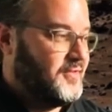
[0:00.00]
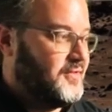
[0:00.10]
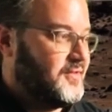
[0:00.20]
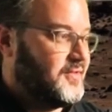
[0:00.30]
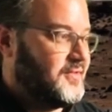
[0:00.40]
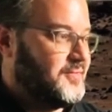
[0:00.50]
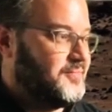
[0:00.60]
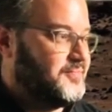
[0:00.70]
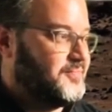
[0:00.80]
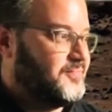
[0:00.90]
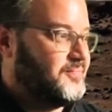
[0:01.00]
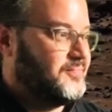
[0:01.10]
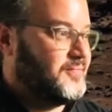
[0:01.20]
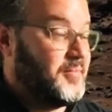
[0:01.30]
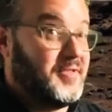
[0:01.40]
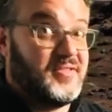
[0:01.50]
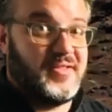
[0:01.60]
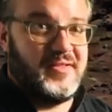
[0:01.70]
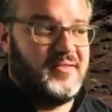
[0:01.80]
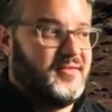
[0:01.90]
That being
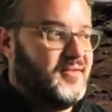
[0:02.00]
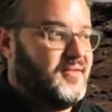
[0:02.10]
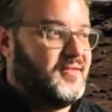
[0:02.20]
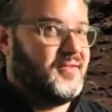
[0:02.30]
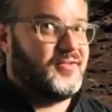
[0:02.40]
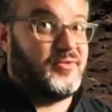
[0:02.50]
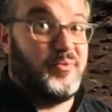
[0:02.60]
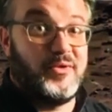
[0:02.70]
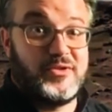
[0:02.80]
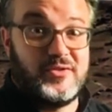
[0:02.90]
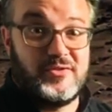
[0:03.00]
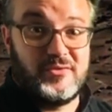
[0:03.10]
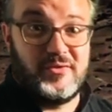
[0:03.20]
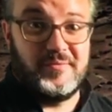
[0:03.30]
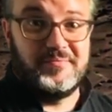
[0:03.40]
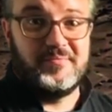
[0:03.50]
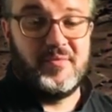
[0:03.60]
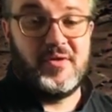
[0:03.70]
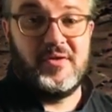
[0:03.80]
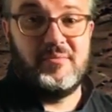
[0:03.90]
said, so portion control.
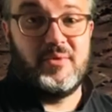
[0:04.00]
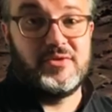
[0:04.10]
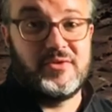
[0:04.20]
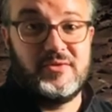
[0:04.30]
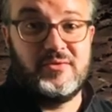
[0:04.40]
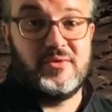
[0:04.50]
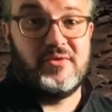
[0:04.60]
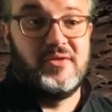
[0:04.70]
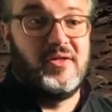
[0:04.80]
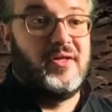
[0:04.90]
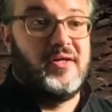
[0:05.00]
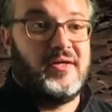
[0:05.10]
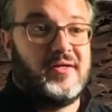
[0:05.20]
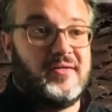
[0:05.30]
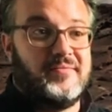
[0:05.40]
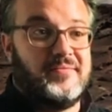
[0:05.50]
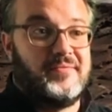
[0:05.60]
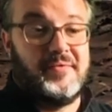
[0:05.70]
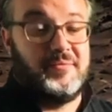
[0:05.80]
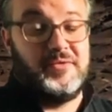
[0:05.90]
All right, portion control.
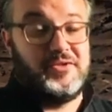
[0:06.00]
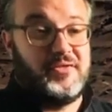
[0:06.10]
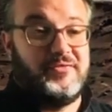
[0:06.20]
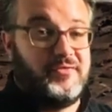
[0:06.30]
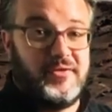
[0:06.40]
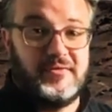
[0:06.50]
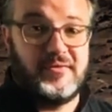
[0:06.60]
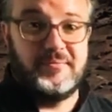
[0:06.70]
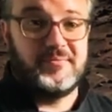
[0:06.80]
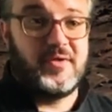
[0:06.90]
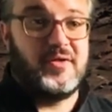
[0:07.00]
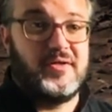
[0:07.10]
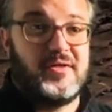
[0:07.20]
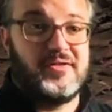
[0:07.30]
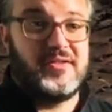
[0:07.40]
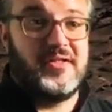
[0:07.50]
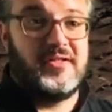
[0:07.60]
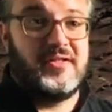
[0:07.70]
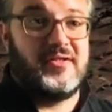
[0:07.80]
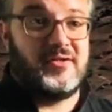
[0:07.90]
I'm a chef forever. All right, I'll say
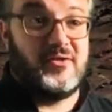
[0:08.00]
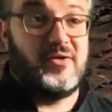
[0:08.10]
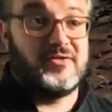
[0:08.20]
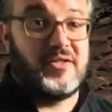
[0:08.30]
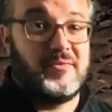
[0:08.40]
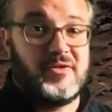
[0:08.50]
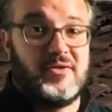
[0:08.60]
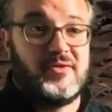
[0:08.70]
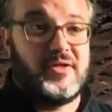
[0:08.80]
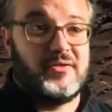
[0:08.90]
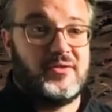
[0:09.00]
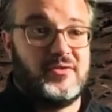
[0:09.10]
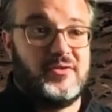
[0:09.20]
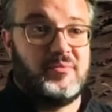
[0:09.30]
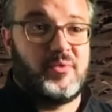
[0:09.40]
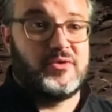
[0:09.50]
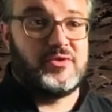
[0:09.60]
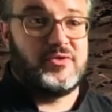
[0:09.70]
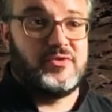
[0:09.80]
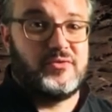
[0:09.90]
that a long time ago I learned that portion
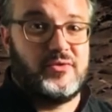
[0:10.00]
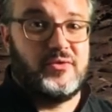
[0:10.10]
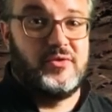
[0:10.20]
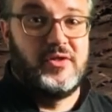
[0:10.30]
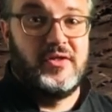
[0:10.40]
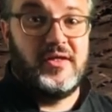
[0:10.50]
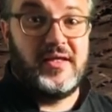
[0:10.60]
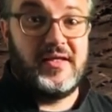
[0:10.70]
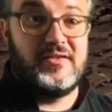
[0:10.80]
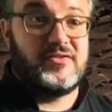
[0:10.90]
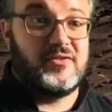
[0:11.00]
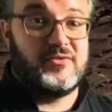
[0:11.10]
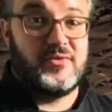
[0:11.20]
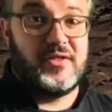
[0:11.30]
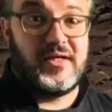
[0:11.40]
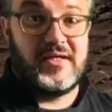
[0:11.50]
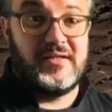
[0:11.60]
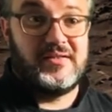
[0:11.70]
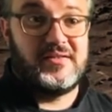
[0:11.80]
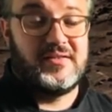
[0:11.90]
control A starts with the
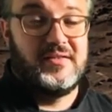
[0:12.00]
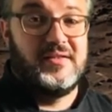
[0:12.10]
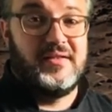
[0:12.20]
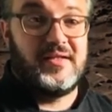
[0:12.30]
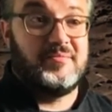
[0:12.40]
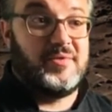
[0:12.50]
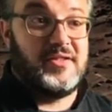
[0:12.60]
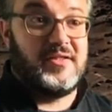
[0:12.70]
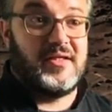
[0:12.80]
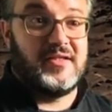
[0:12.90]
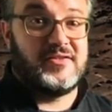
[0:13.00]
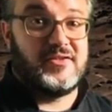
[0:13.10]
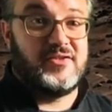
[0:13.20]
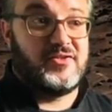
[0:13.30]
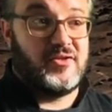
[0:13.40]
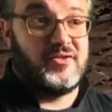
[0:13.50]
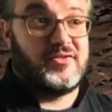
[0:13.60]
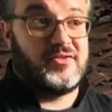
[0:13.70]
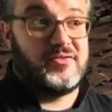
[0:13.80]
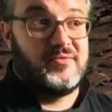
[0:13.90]
eyes, and B honestly
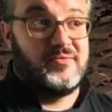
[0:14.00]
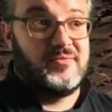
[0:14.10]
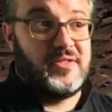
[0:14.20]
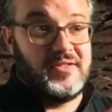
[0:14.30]
starts at the